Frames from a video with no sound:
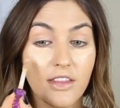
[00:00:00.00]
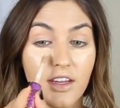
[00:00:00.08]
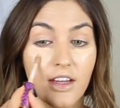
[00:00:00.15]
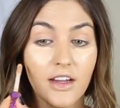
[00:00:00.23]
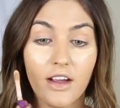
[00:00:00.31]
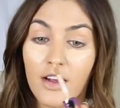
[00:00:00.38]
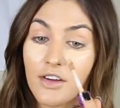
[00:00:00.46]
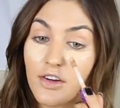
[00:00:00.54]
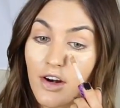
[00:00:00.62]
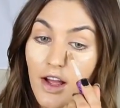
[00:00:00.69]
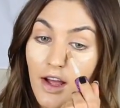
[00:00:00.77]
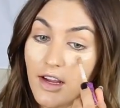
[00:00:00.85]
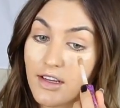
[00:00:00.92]
the under
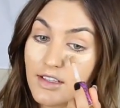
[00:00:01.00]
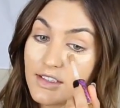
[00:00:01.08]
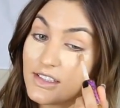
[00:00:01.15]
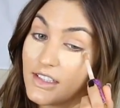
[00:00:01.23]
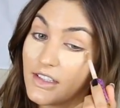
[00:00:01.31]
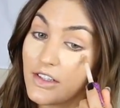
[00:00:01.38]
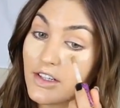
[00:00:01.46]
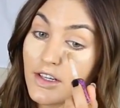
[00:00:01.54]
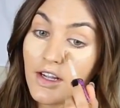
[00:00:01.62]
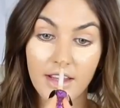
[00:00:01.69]
eye concealer.